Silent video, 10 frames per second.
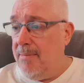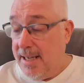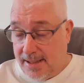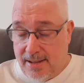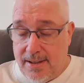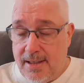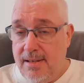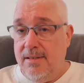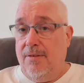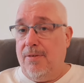ministers
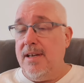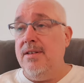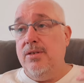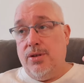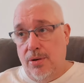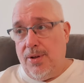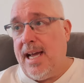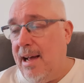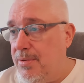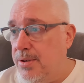have written to the
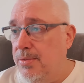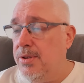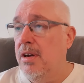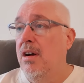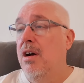councils